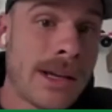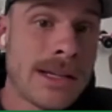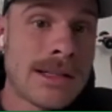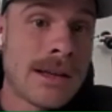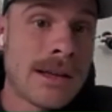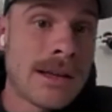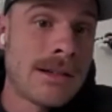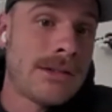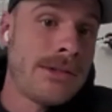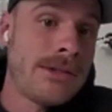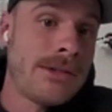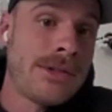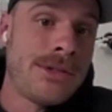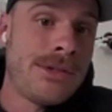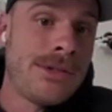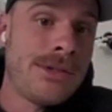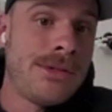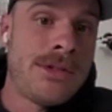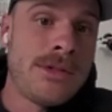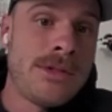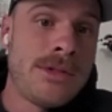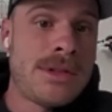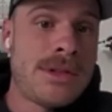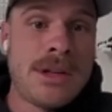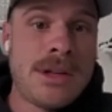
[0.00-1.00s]
Start doing
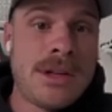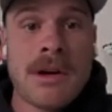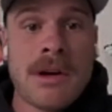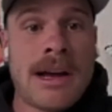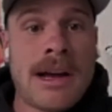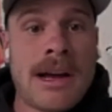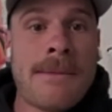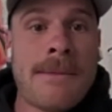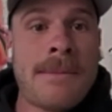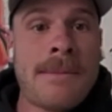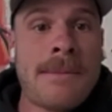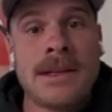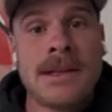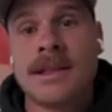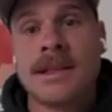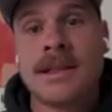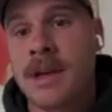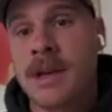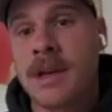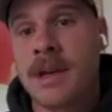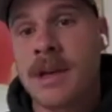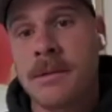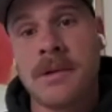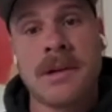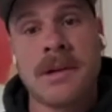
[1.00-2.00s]
YouTube, see what happens.
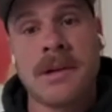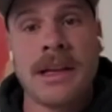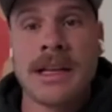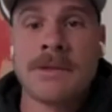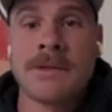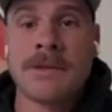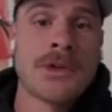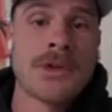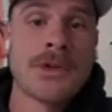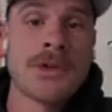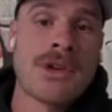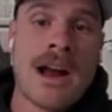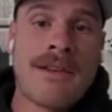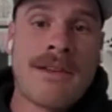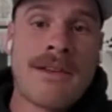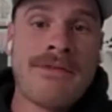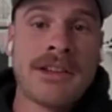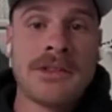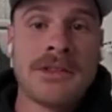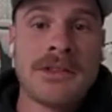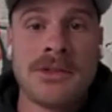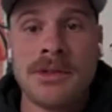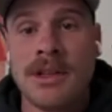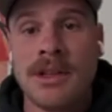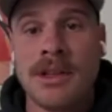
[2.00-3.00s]
Maybe it gets more
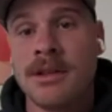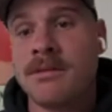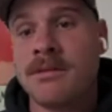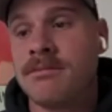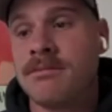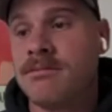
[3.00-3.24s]
traffic to the